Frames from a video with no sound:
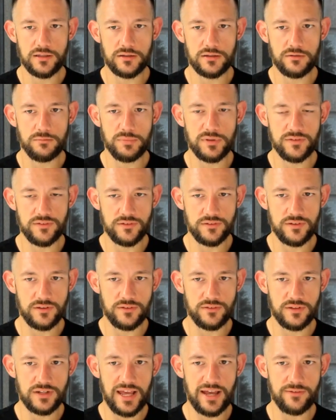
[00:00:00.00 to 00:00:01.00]

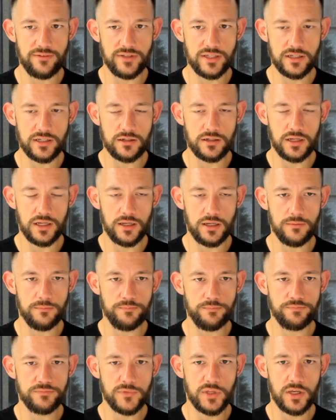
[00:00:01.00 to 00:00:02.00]
businesses and having
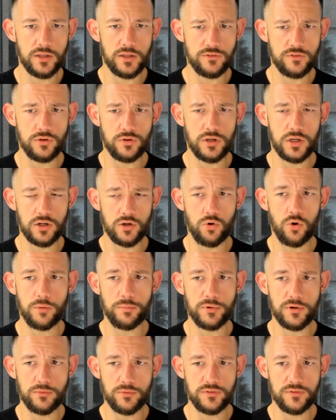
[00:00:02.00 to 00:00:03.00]
a
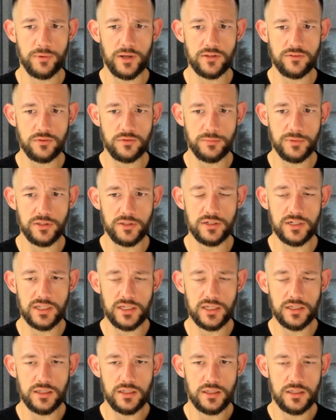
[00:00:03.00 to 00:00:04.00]
corporate responsibility